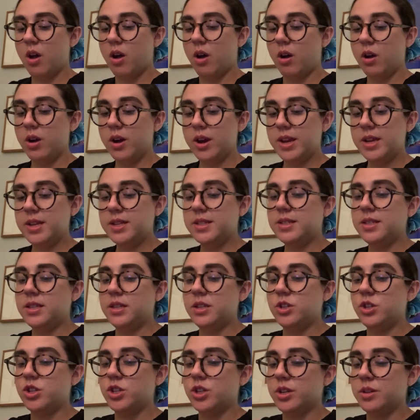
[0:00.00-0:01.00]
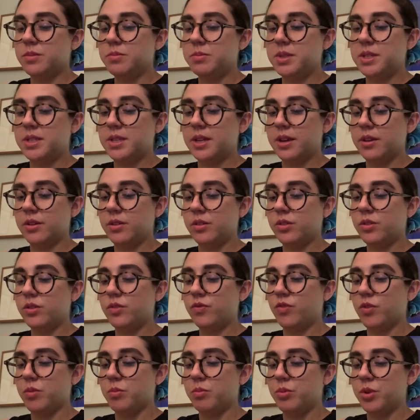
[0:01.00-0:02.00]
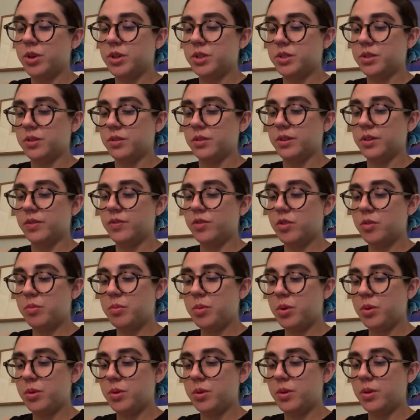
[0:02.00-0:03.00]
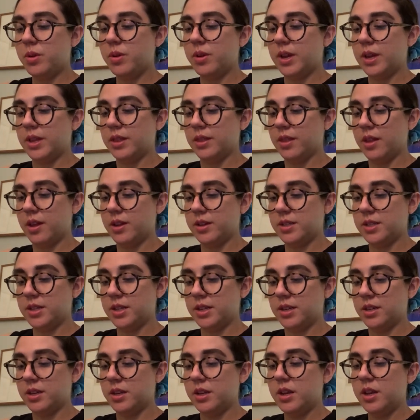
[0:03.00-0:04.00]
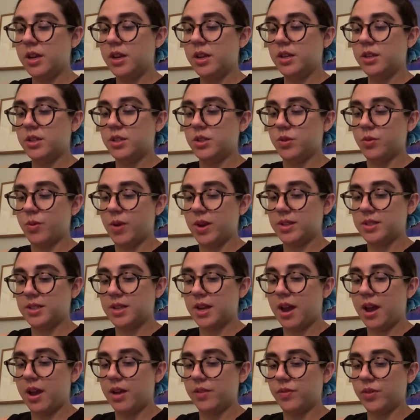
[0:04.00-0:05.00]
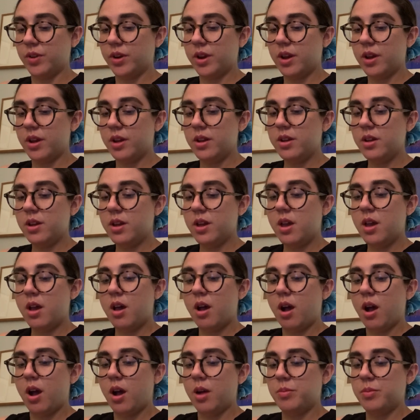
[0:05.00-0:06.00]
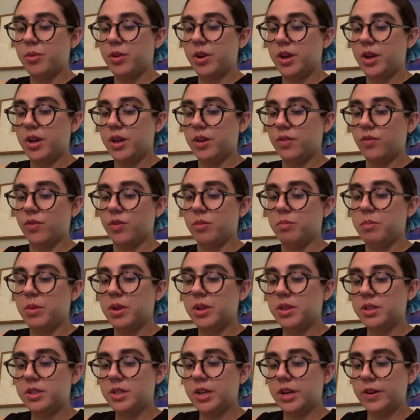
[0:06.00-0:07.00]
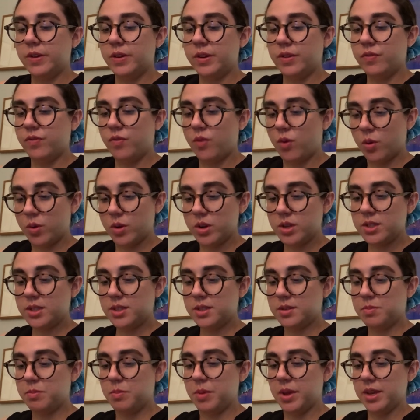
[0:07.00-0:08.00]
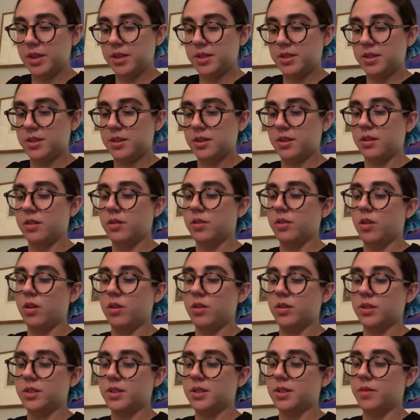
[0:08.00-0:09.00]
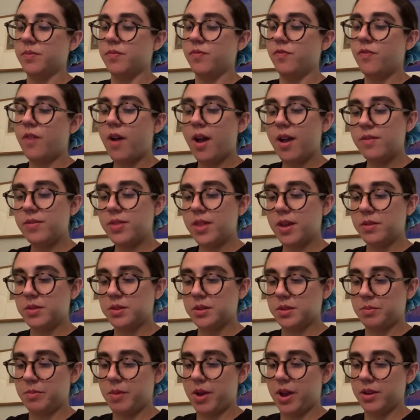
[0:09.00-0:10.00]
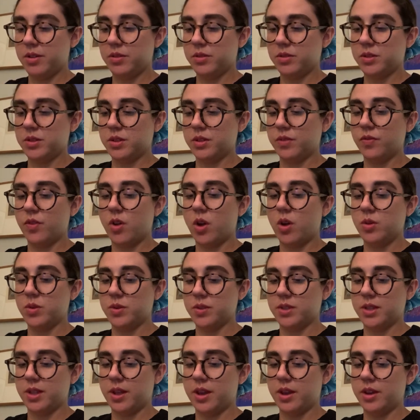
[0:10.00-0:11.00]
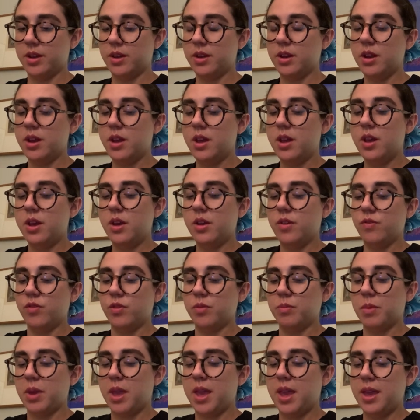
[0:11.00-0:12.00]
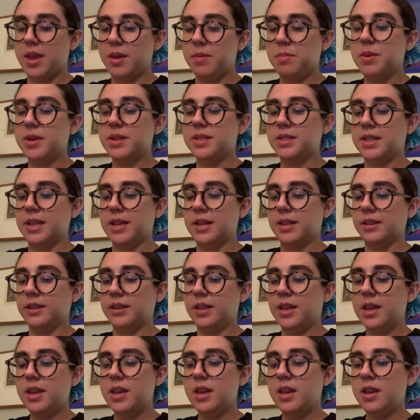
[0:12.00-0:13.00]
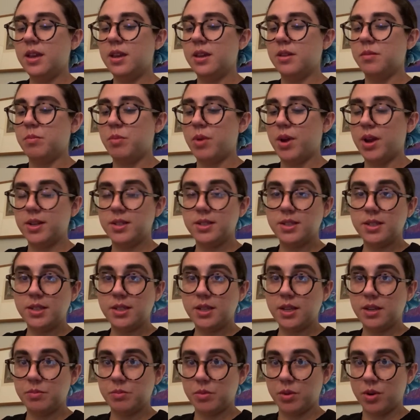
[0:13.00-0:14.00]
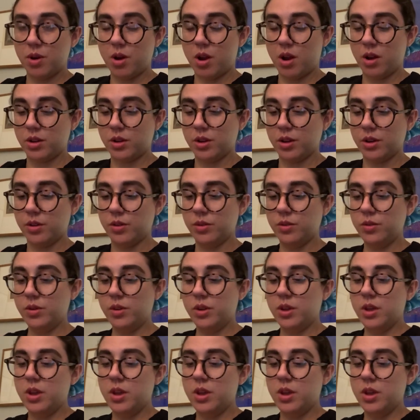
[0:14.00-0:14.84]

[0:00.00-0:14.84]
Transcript: RAC ships sailed from Bristol, Liverpool, and London to West Africa, operating from military forts based along some 5,000 miles of coastline from Cape Salie in present-day Morocco